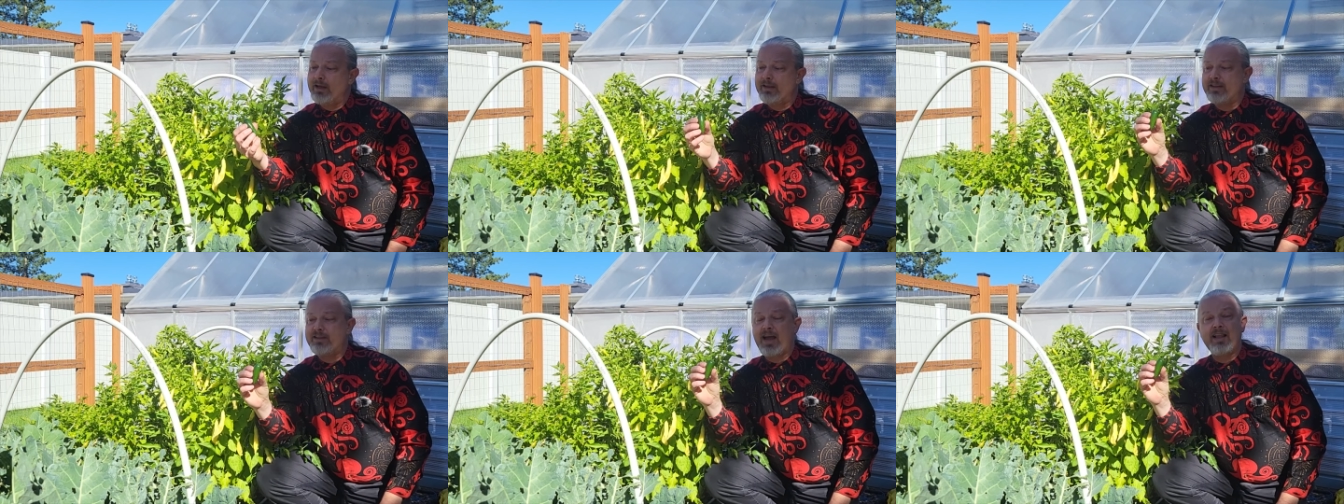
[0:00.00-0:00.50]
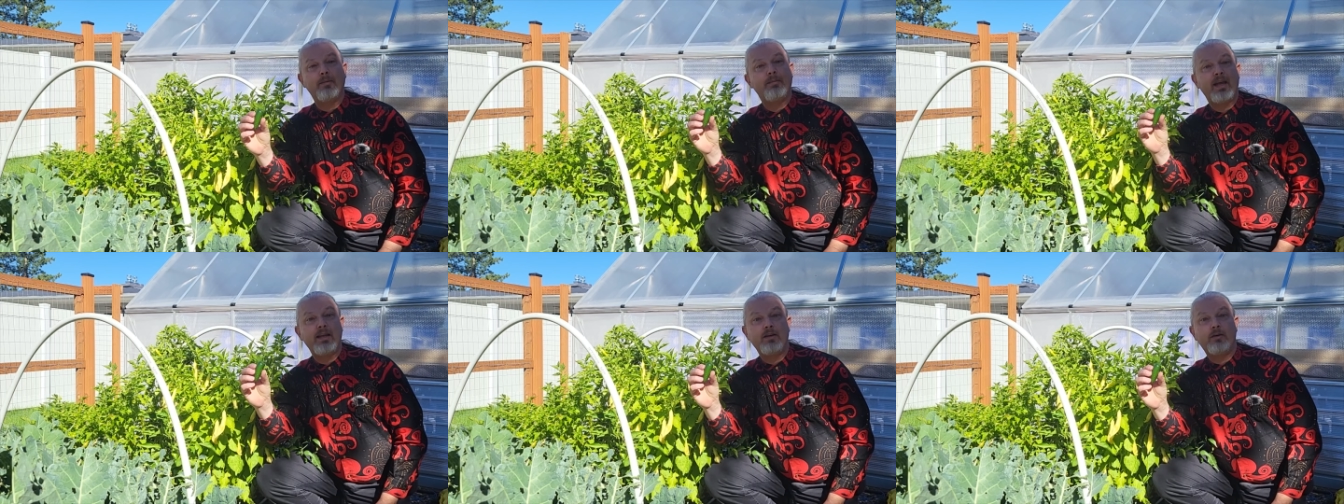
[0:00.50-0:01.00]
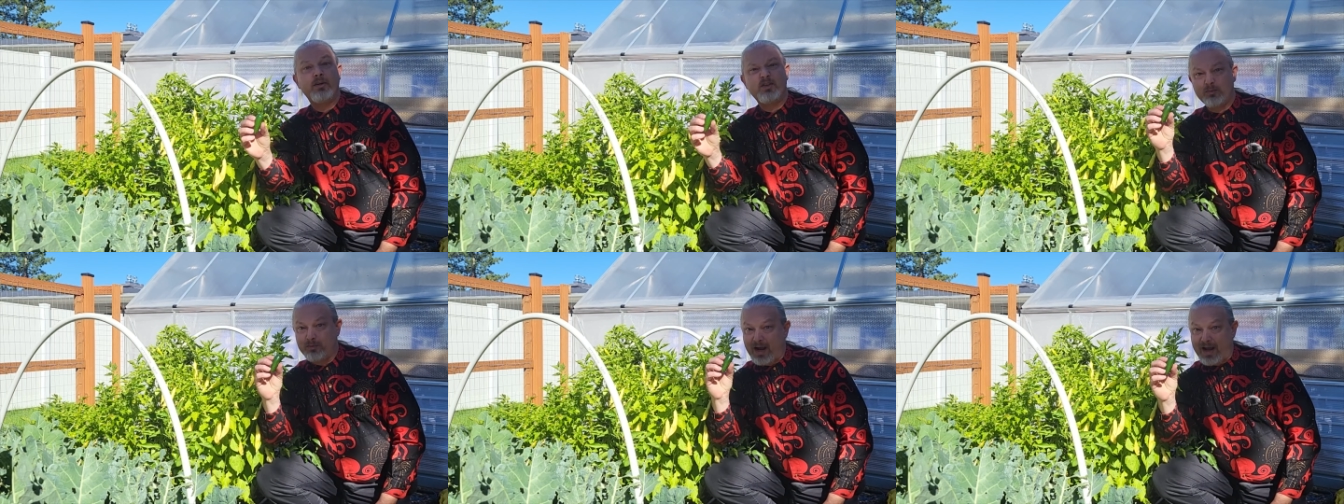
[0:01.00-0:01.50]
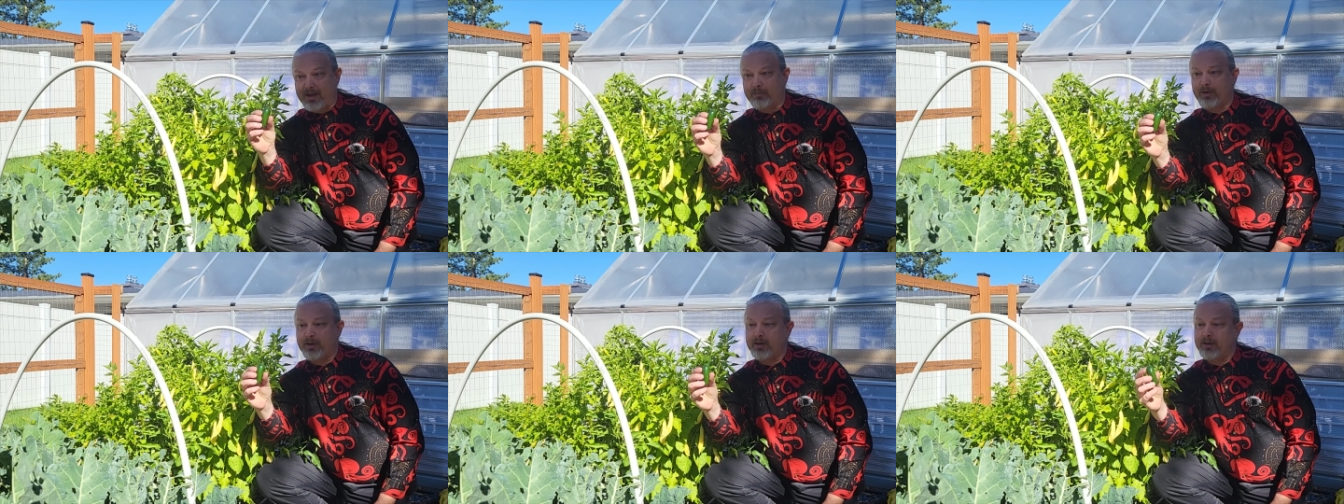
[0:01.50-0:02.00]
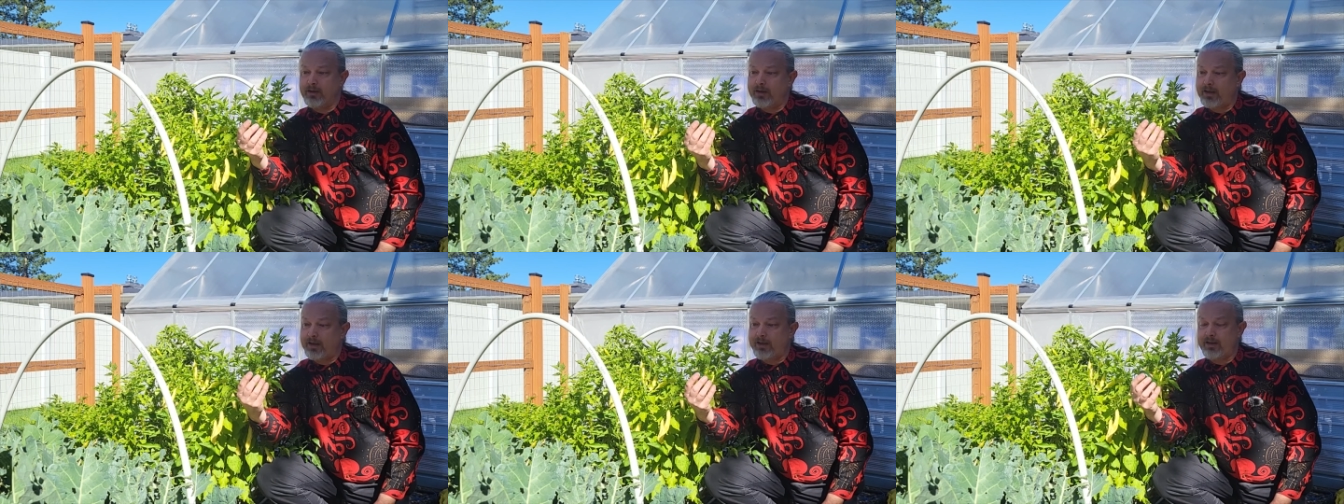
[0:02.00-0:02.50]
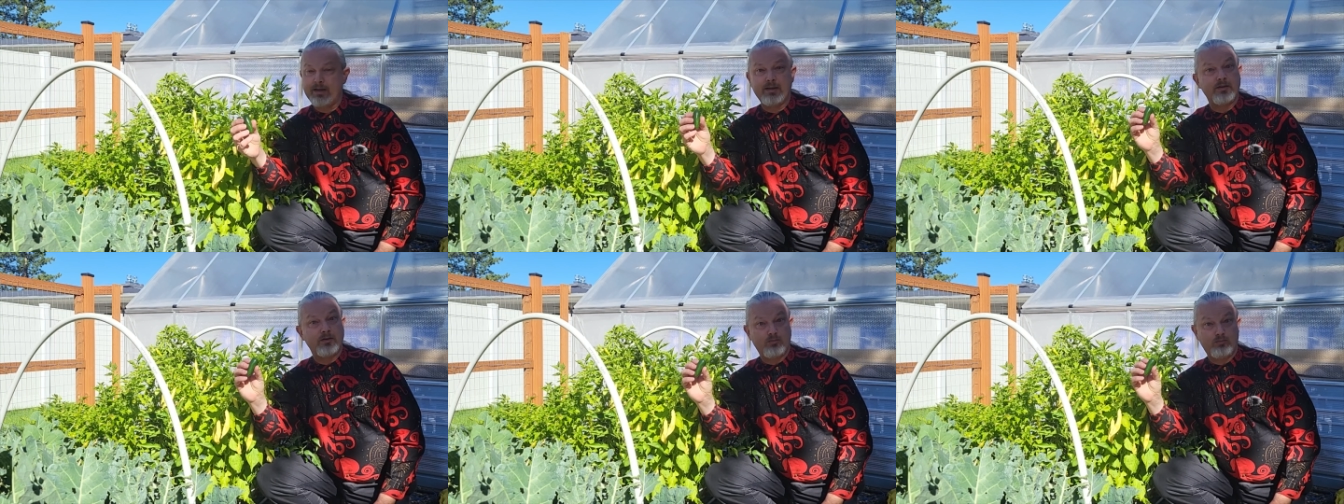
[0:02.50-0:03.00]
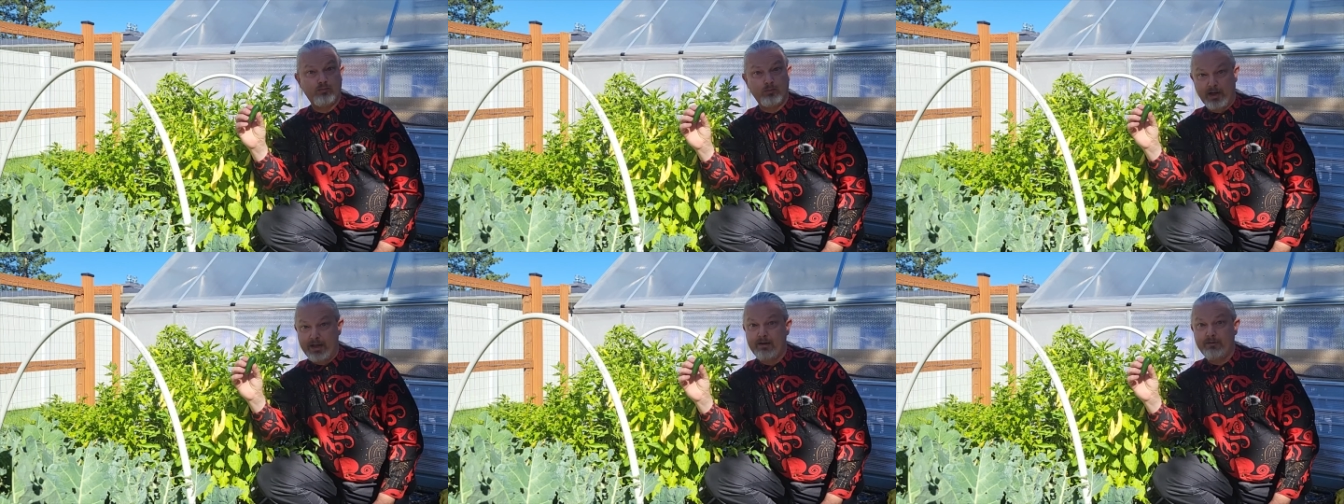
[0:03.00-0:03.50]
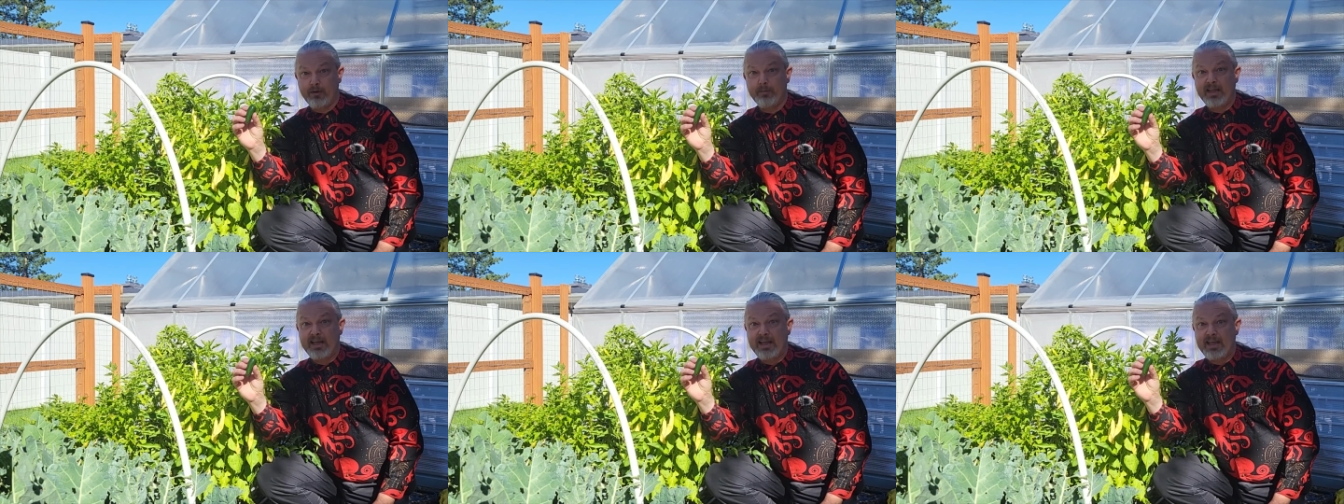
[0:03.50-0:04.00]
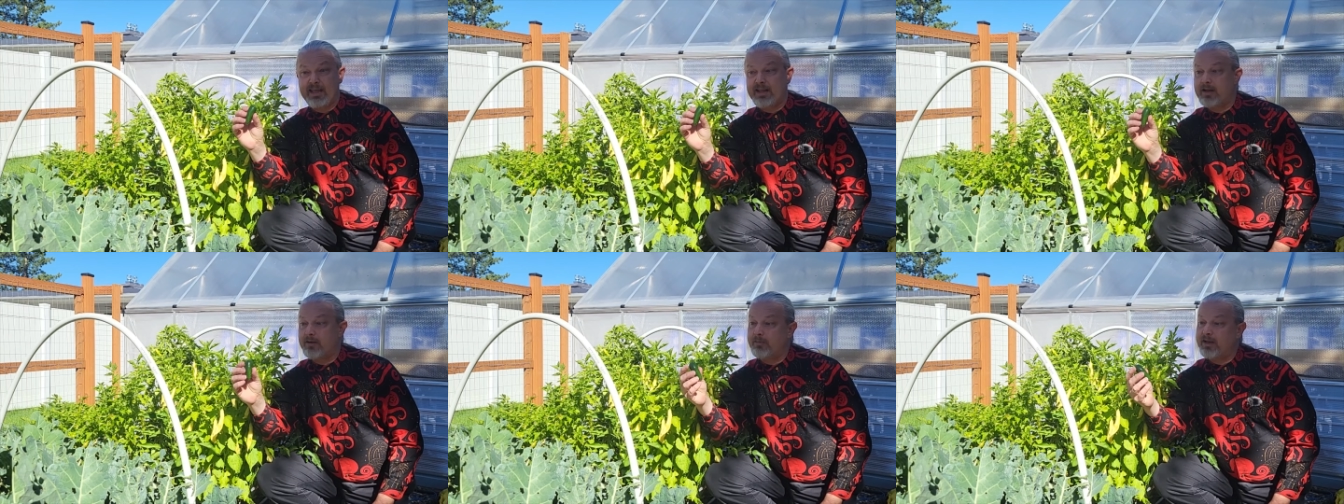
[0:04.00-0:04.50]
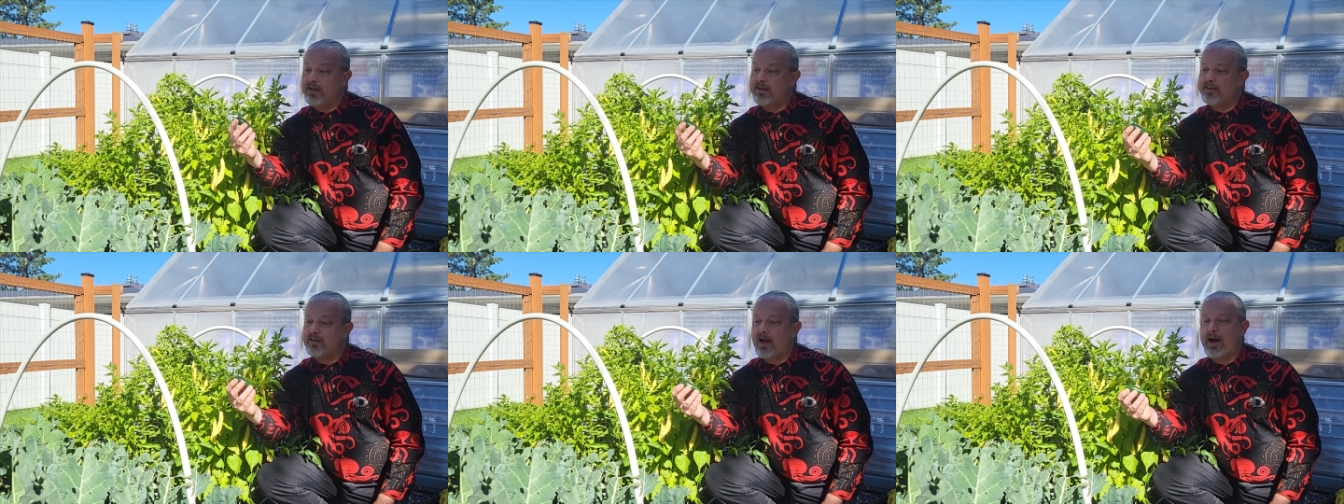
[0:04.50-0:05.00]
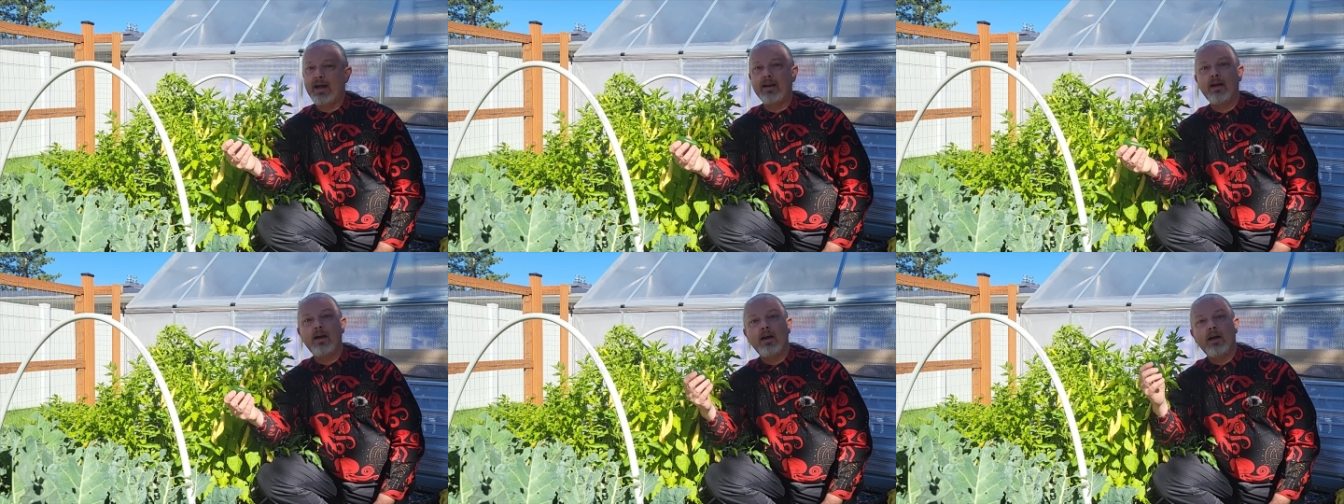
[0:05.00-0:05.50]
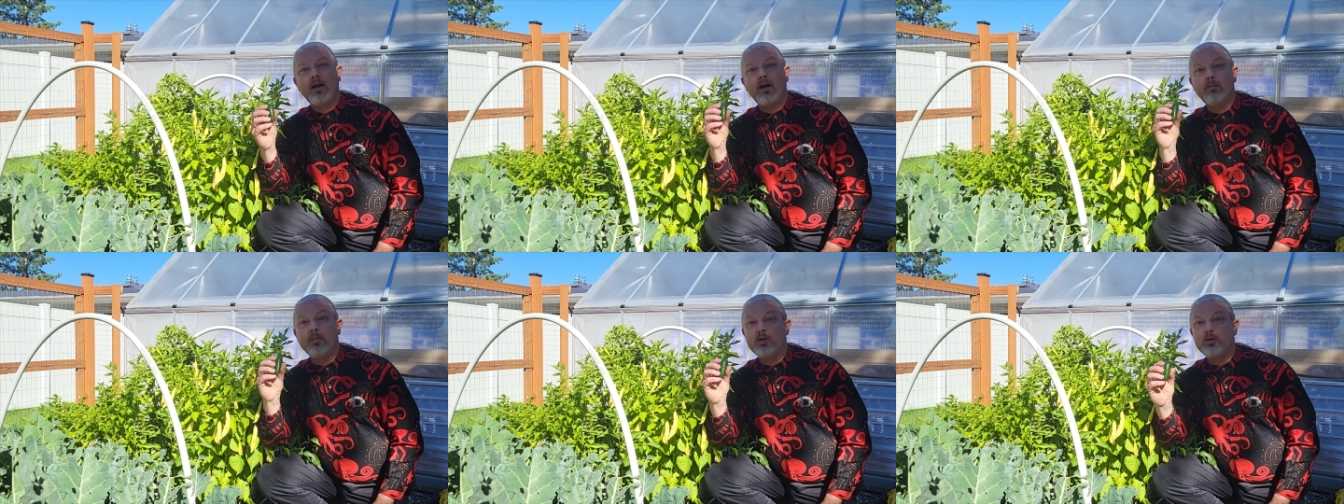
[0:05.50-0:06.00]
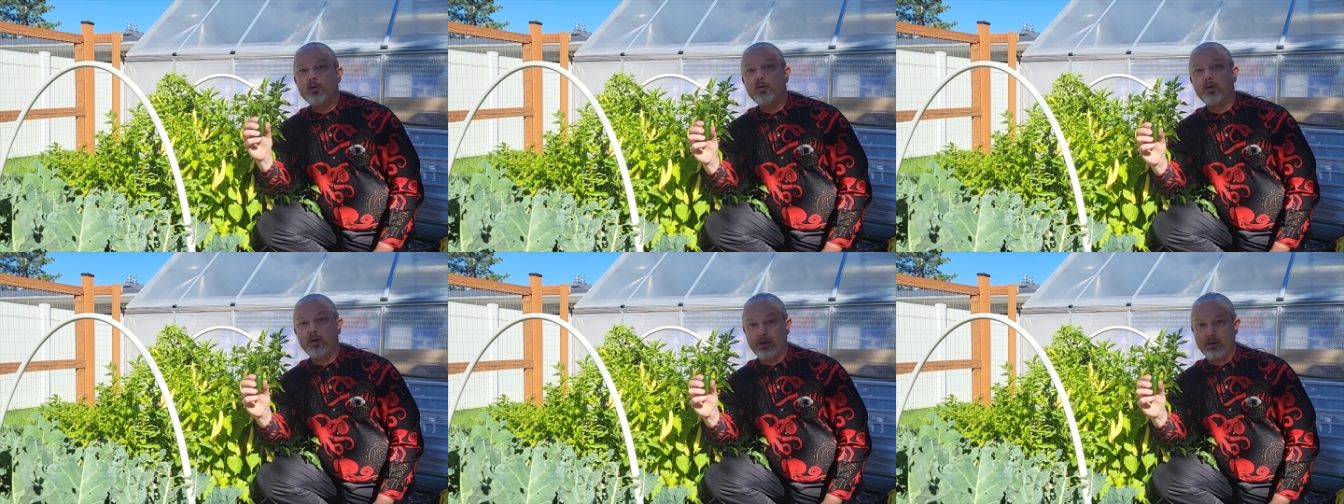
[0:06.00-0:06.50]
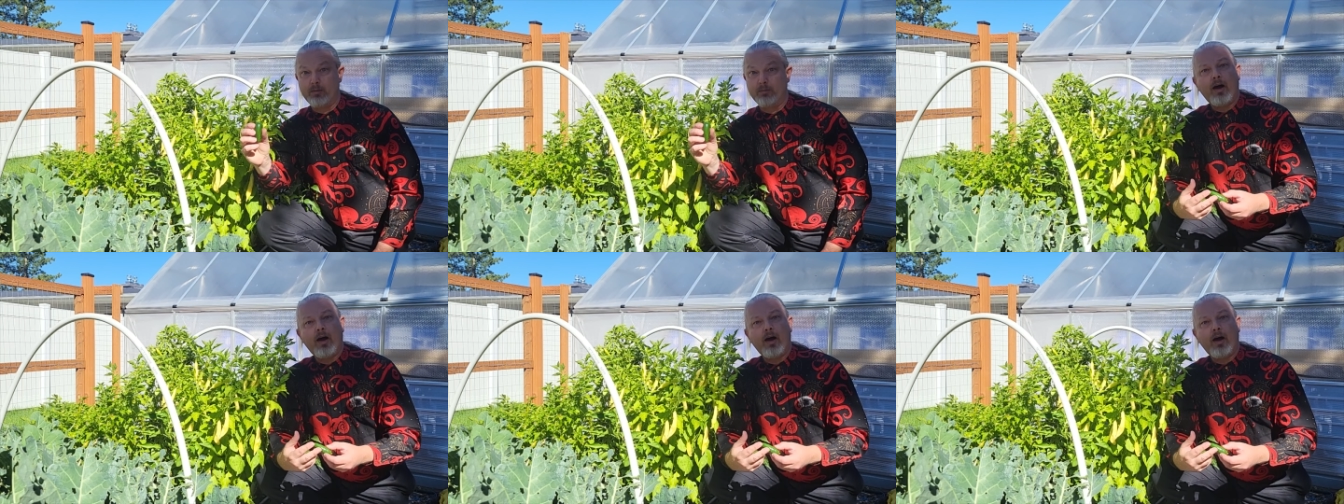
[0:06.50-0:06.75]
This jalapeno is ripe. It is ready for me to eat it, but it is not mature.